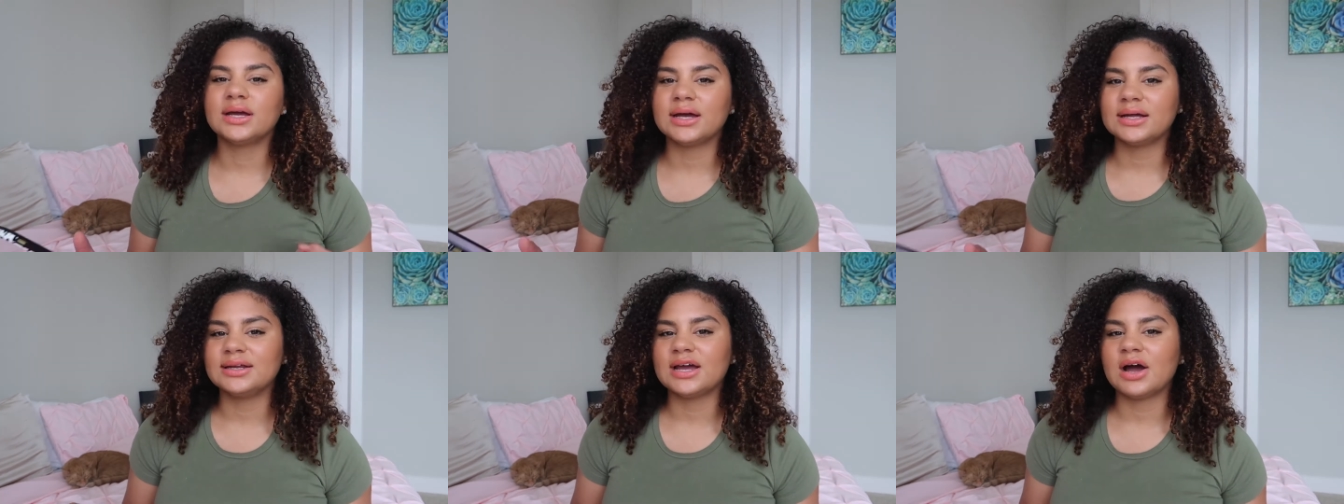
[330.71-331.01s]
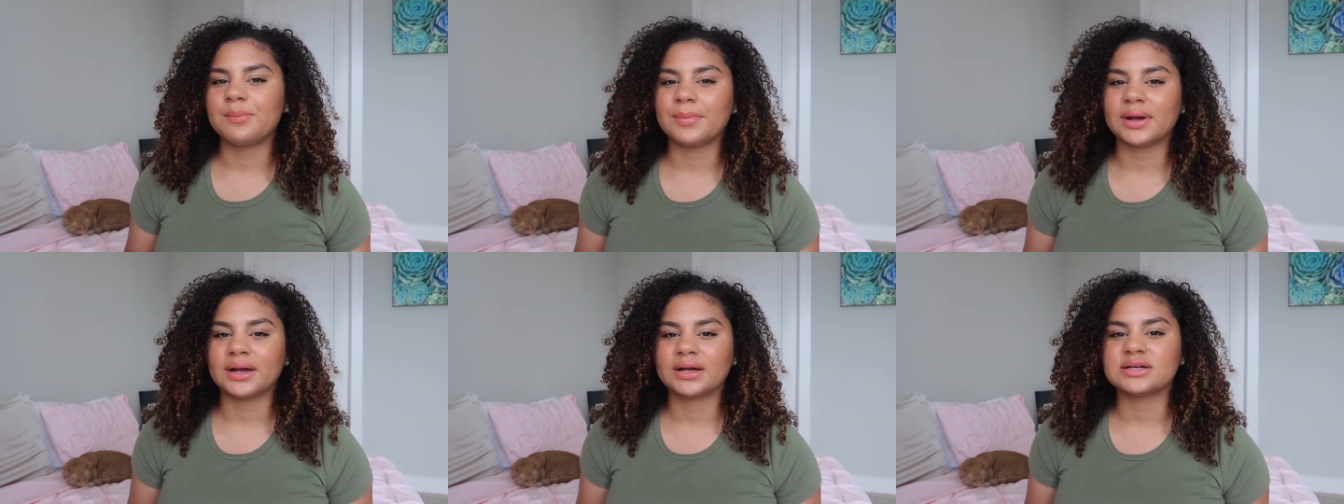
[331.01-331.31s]
to cut
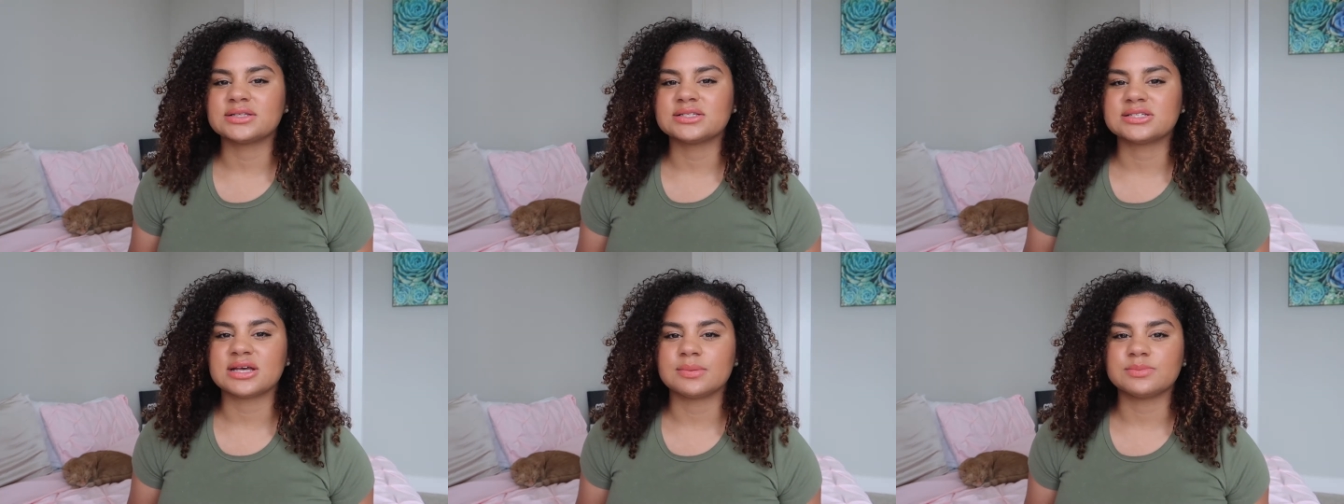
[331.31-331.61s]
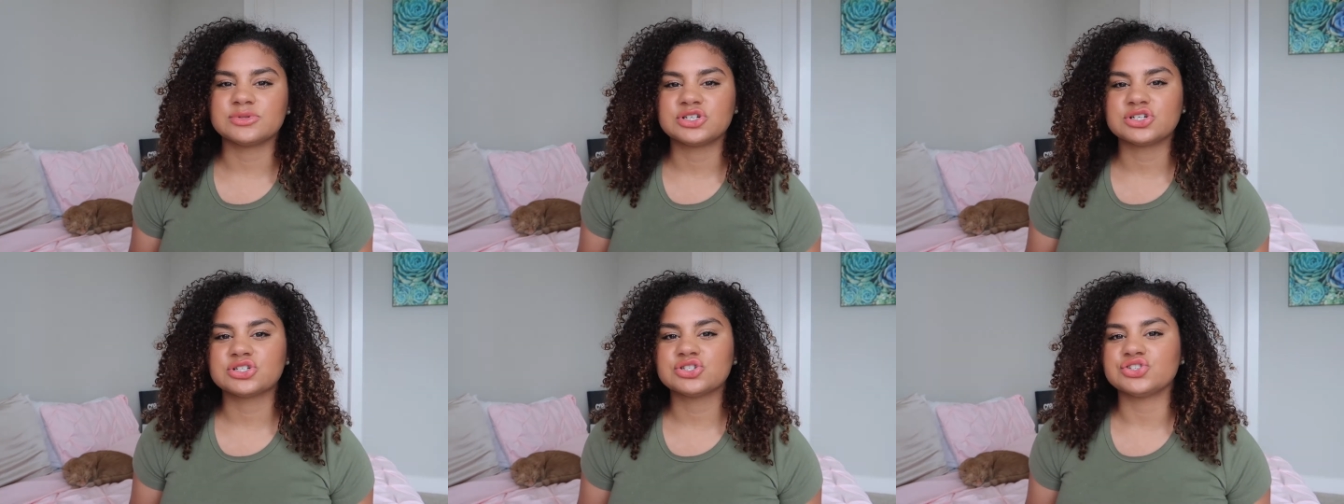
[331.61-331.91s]
down my
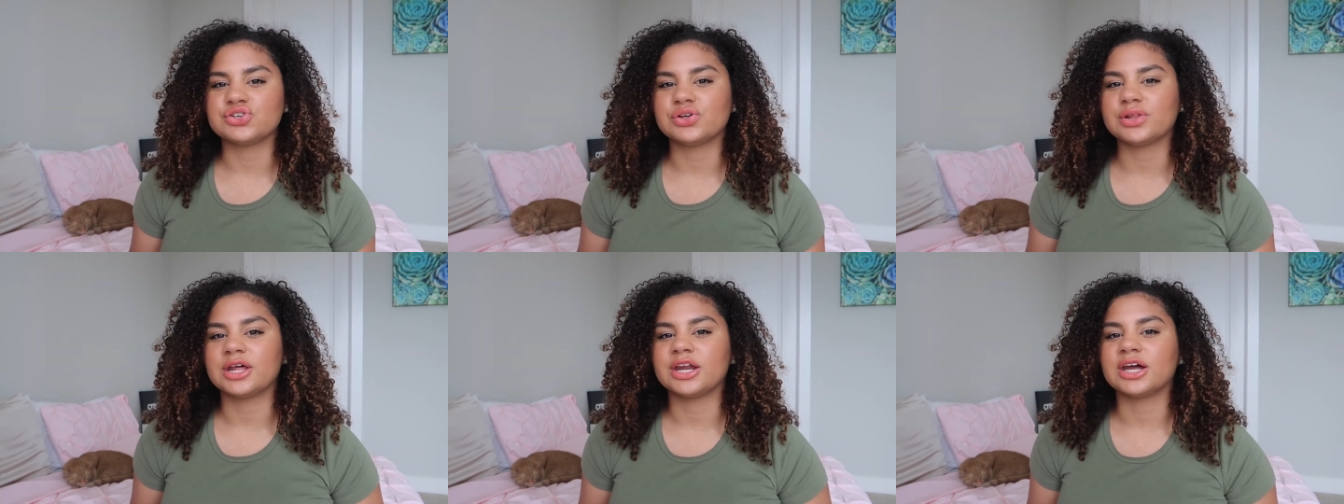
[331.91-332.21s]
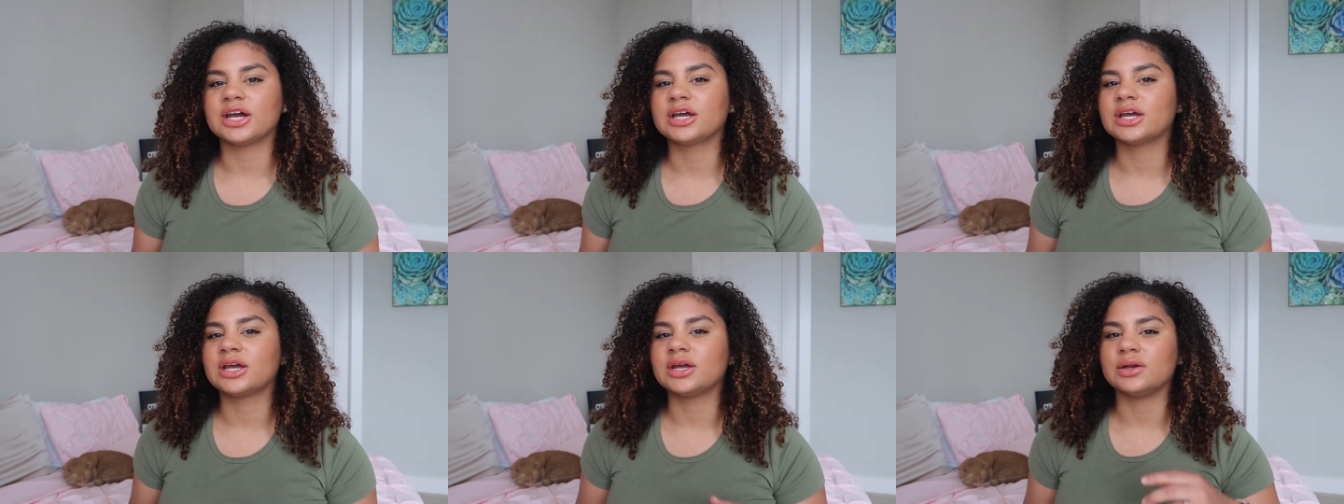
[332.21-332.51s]
consumption so that
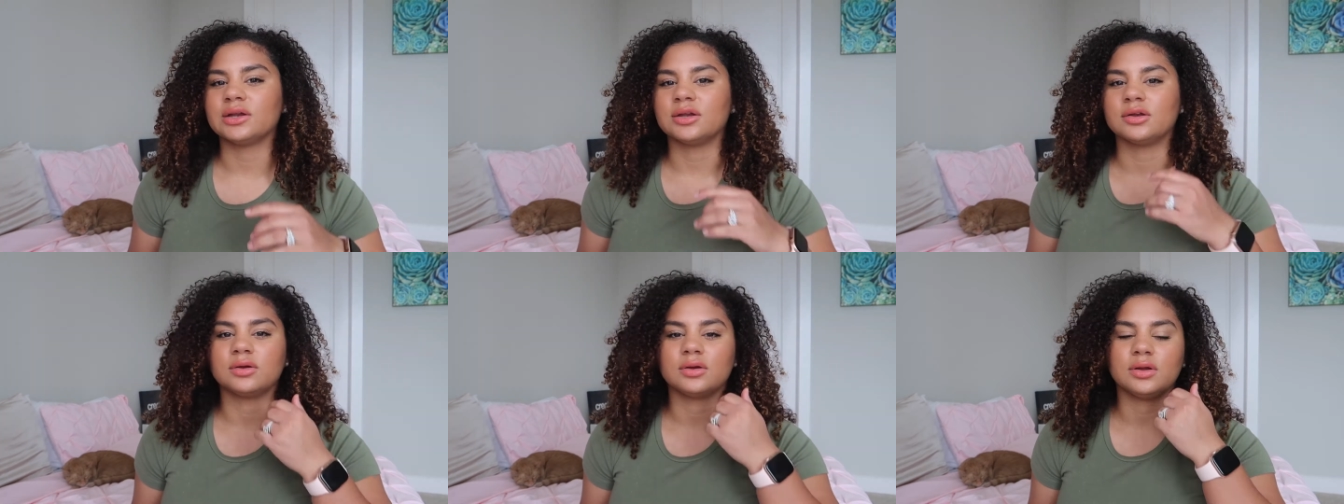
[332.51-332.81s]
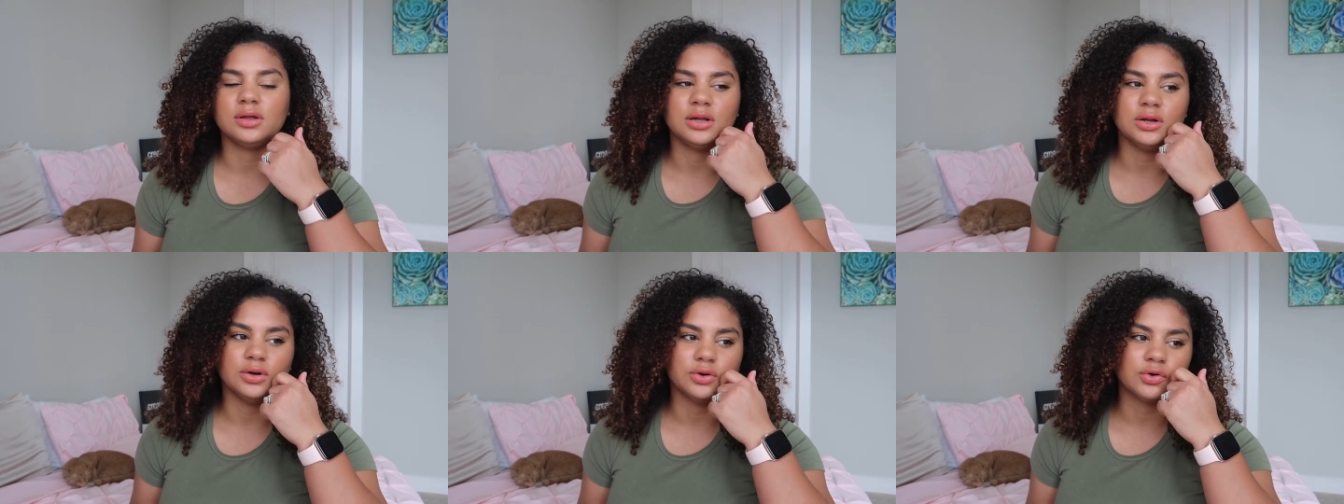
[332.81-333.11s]
I can
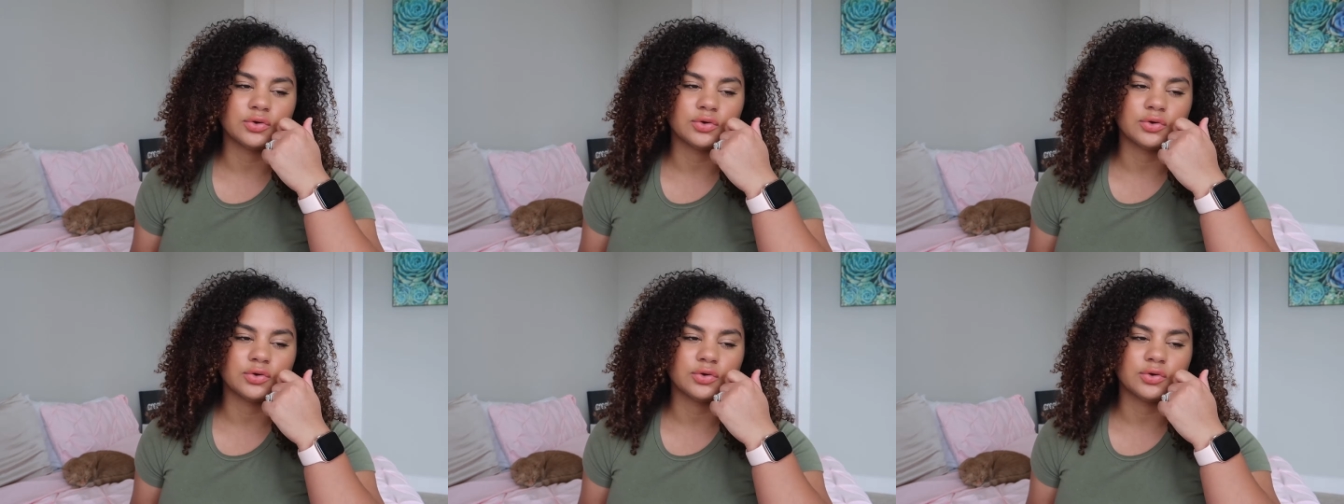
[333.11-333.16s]
you know